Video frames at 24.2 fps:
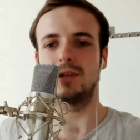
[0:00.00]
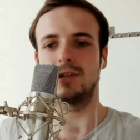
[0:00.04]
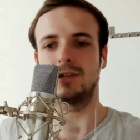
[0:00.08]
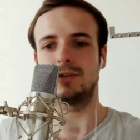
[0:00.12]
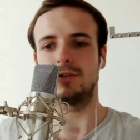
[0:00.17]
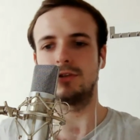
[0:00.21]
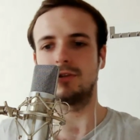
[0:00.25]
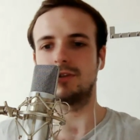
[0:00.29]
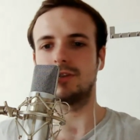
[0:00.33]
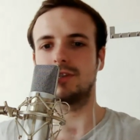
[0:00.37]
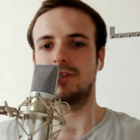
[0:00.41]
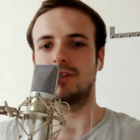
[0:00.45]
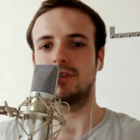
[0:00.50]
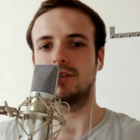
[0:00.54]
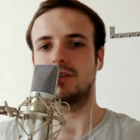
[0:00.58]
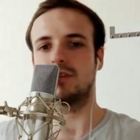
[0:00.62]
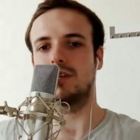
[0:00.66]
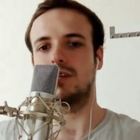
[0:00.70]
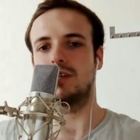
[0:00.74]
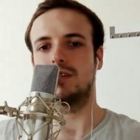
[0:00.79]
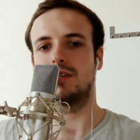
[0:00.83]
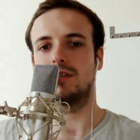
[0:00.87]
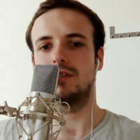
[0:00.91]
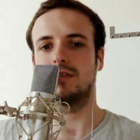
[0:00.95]
it all
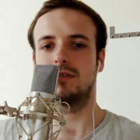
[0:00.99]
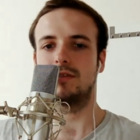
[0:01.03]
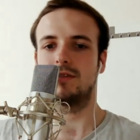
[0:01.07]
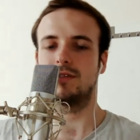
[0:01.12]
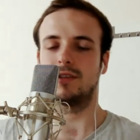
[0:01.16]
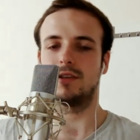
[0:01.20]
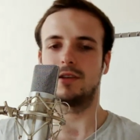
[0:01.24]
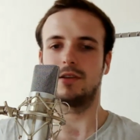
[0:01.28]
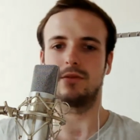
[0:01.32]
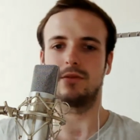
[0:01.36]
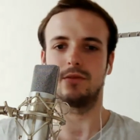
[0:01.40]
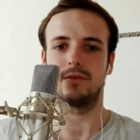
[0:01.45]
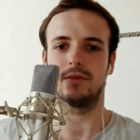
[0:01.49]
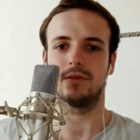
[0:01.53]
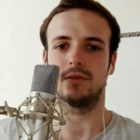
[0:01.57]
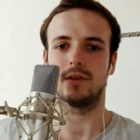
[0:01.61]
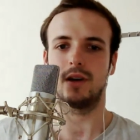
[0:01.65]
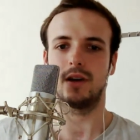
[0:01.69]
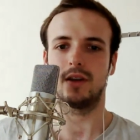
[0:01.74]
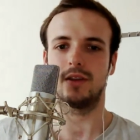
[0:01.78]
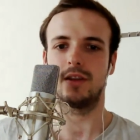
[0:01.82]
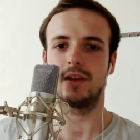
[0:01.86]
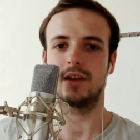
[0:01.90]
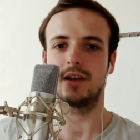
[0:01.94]
started. So
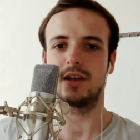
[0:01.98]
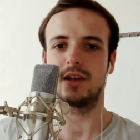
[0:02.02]
I think